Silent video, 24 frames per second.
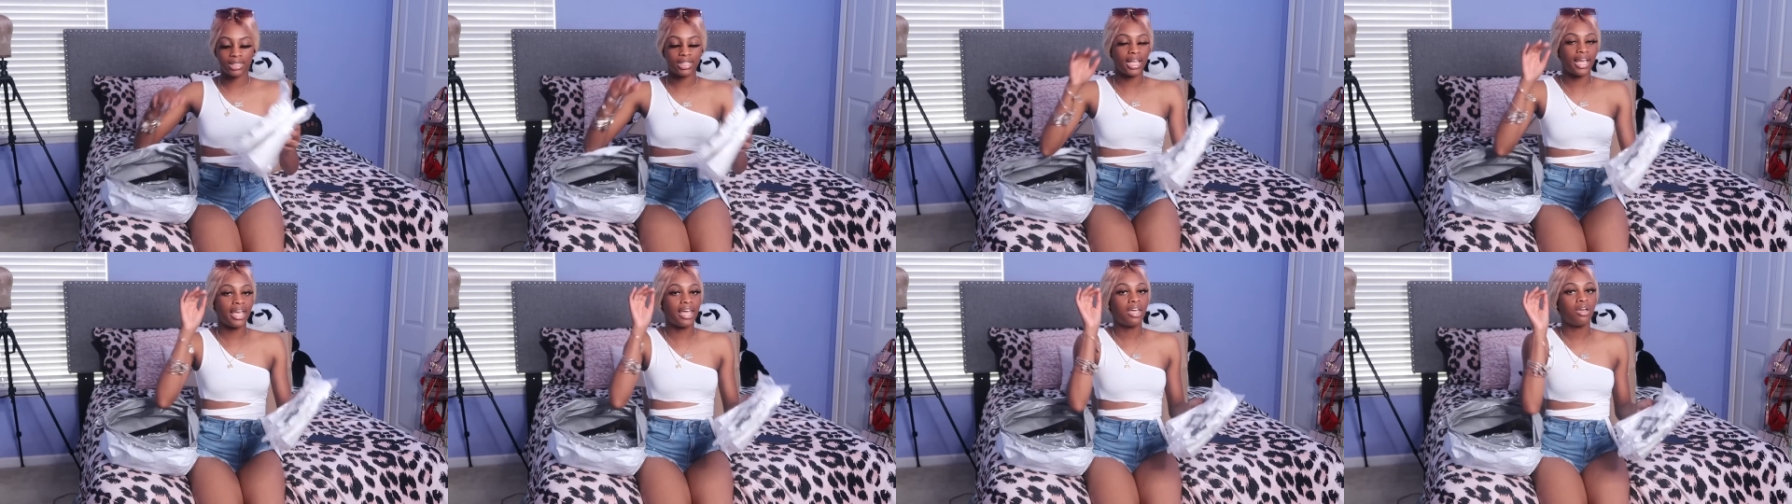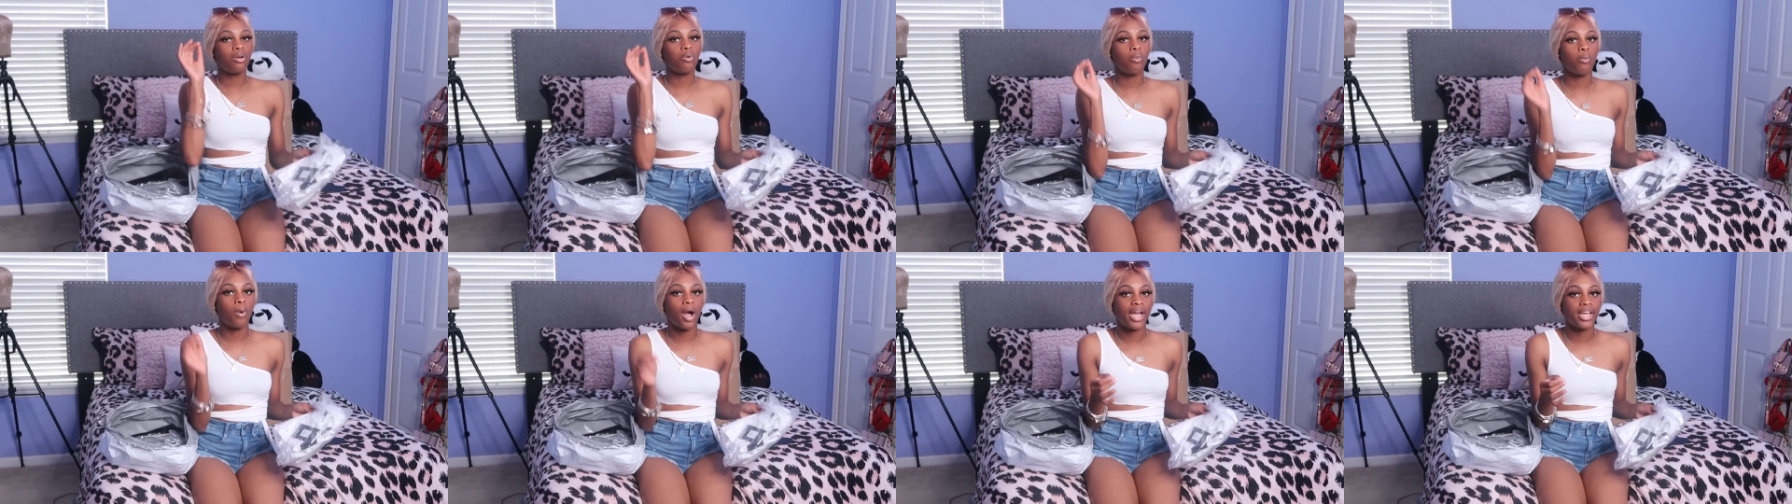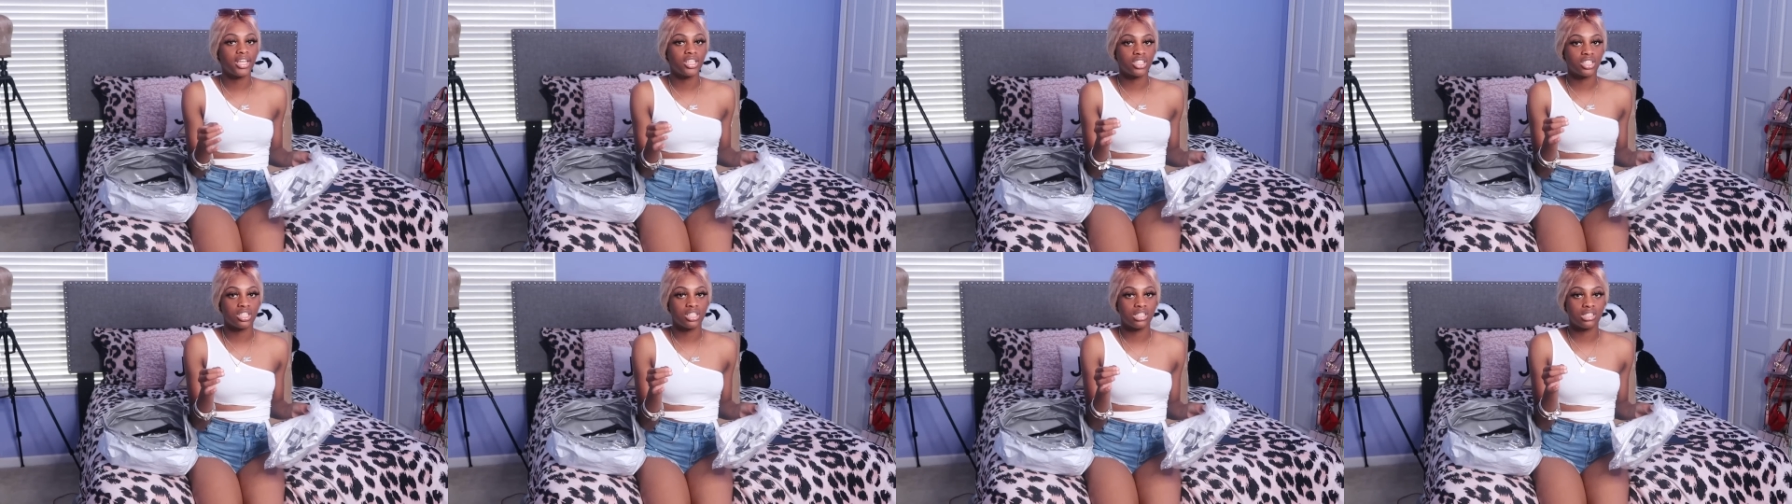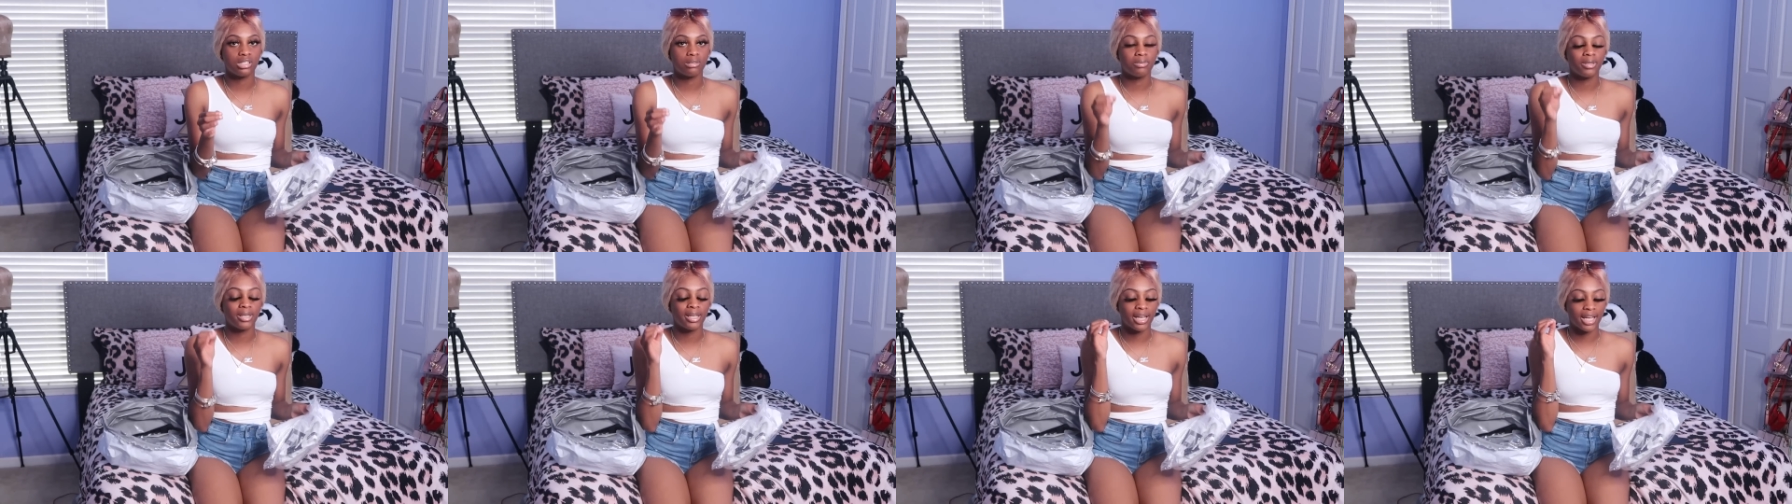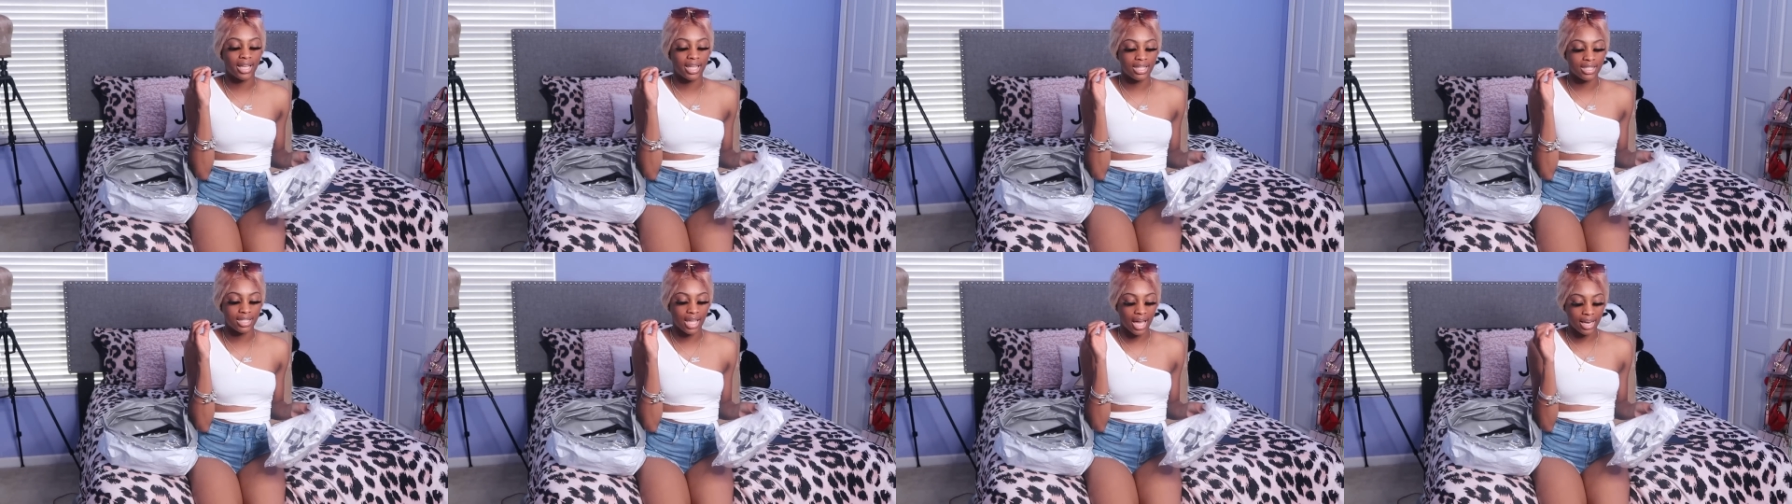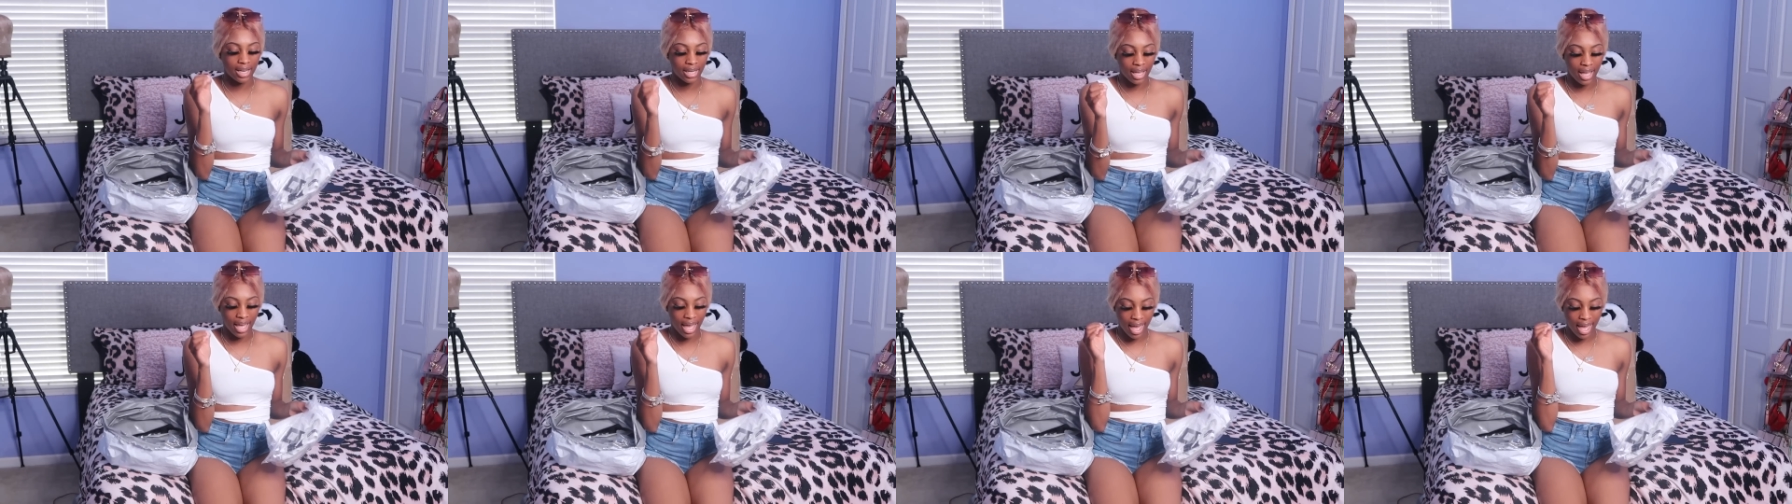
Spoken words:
plain white jeans because I didn't